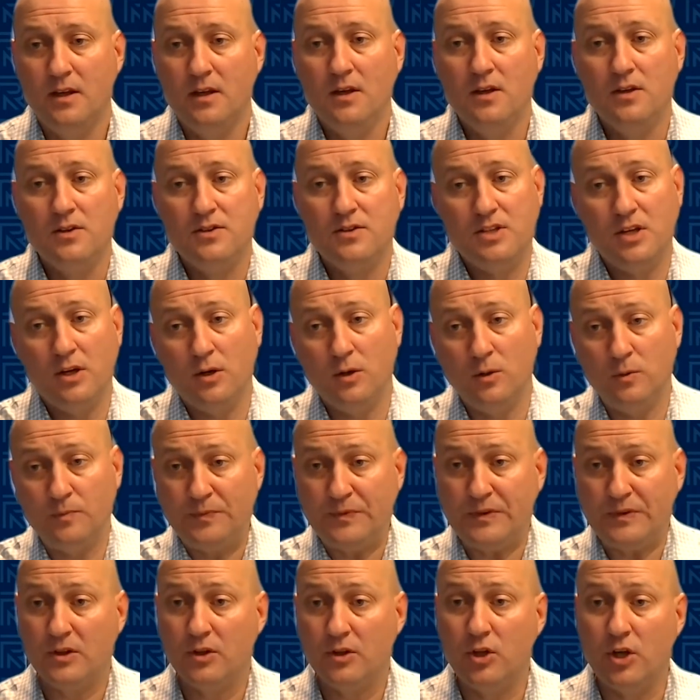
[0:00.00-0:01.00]
So
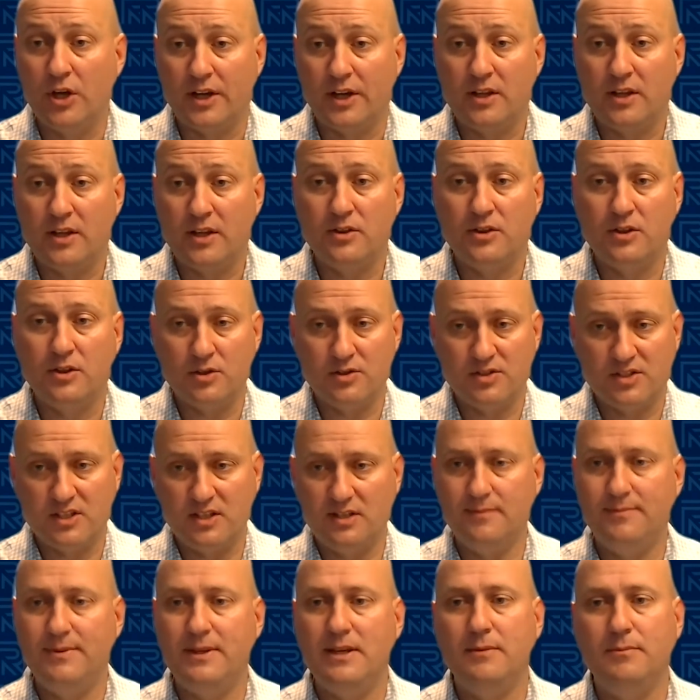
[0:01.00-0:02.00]
look, there's going
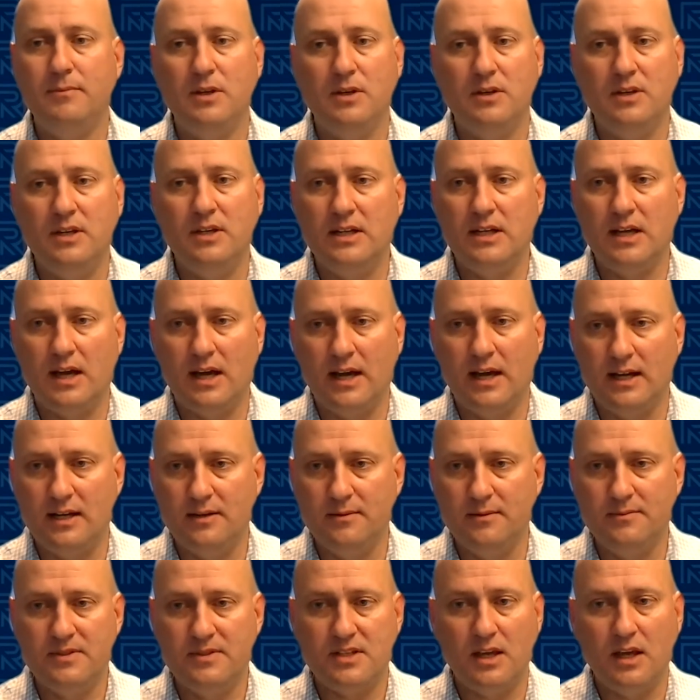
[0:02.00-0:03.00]
to be a million
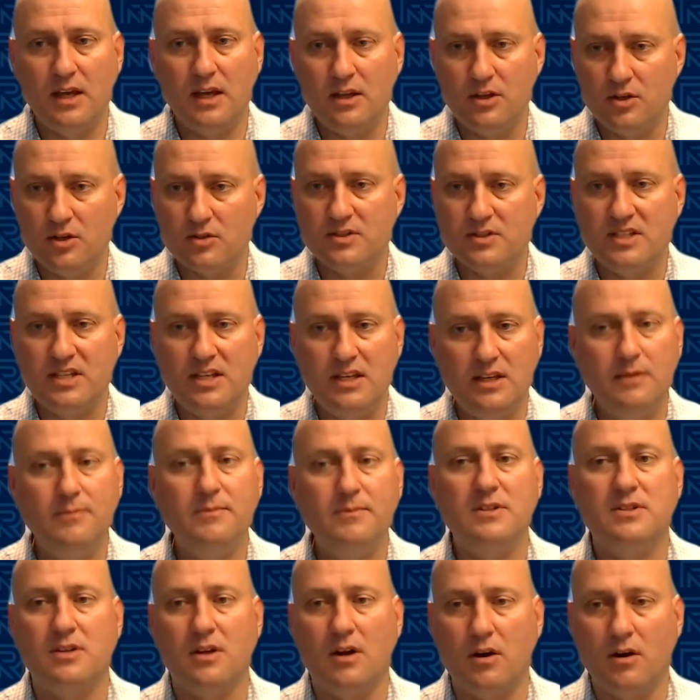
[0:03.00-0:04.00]
items, and your team
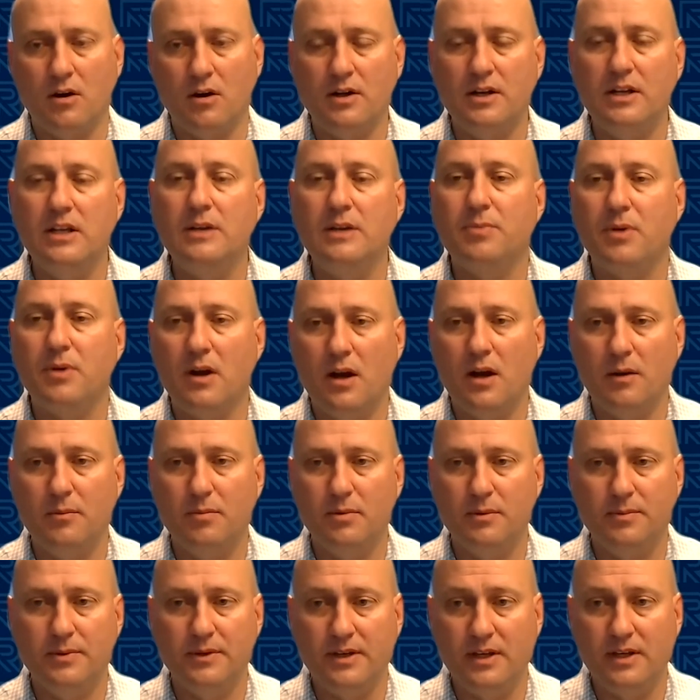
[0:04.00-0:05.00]
is already
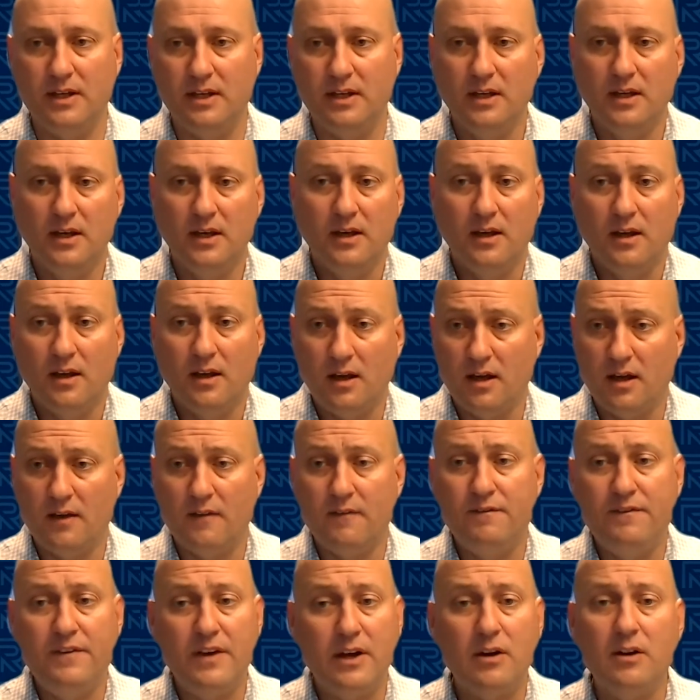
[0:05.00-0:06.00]
probably
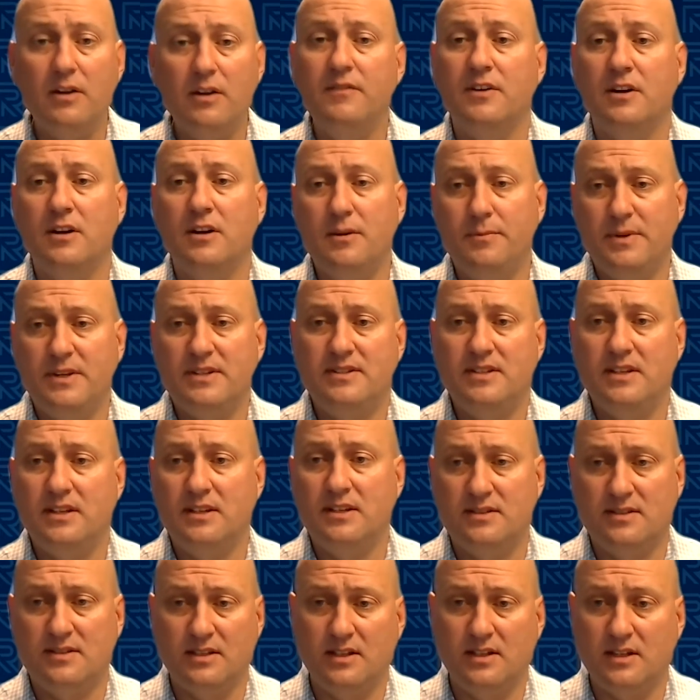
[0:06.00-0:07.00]
very, very busy
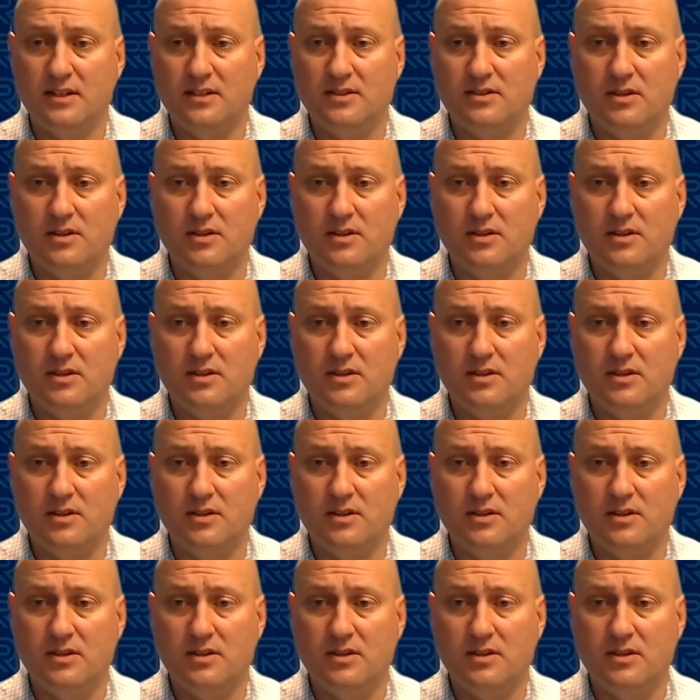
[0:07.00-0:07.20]
as it is.